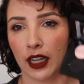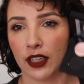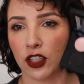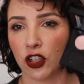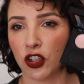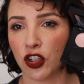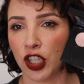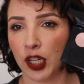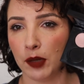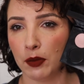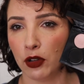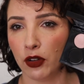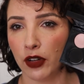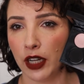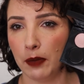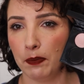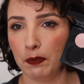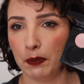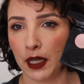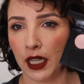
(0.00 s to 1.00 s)
It's a
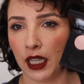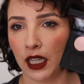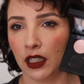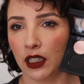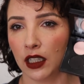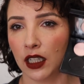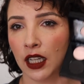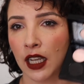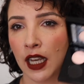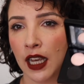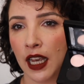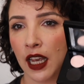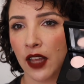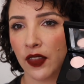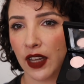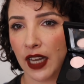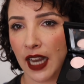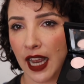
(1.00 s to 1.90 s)
shimmery pink that